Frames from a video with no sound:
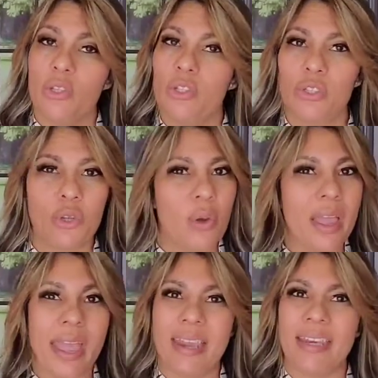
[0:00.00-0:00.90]
Just go
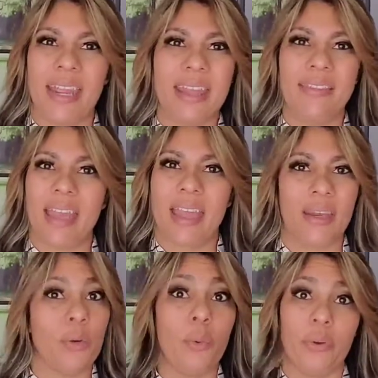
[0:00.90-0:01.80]
ahead and hit that
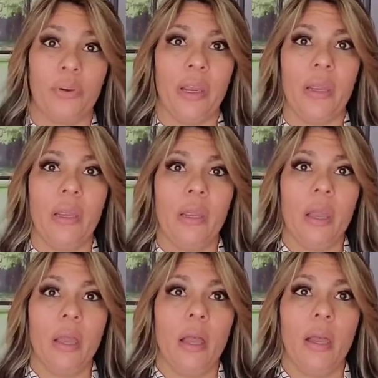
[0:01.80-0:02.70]
and order it.
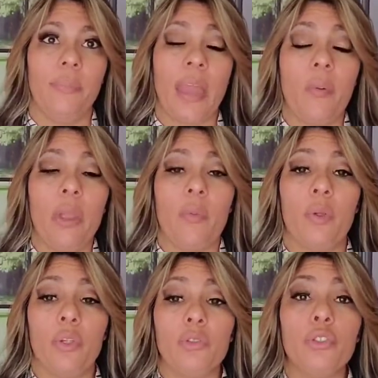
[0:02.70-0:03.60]
Uh, that way,
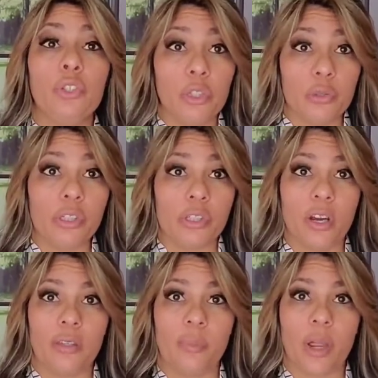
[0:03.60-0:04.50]
when you do
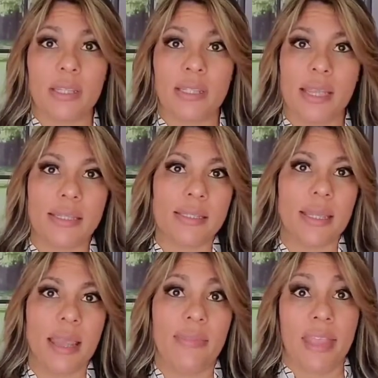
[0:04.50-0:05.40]
start the process
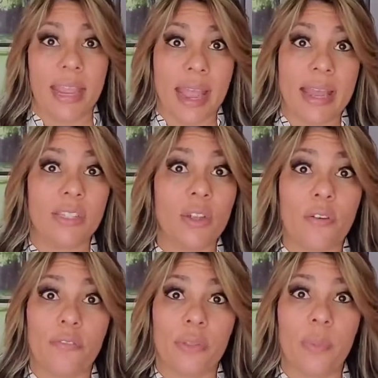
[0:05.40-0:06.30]
and they ask
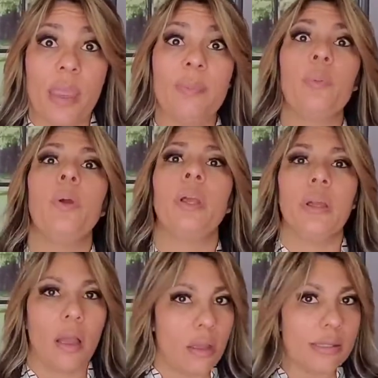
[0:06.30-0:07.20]
for the paperwork,
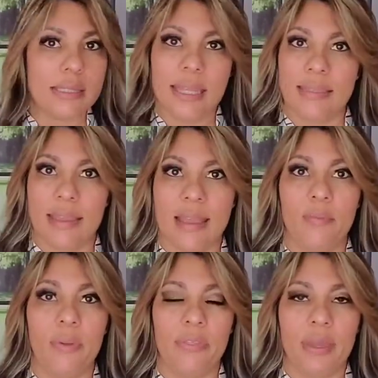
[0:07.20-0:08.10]
send that
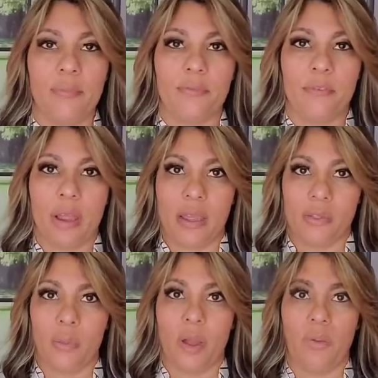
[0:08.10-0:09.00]
with them
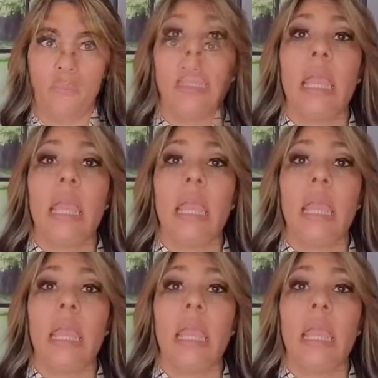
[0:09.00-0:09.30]
as well.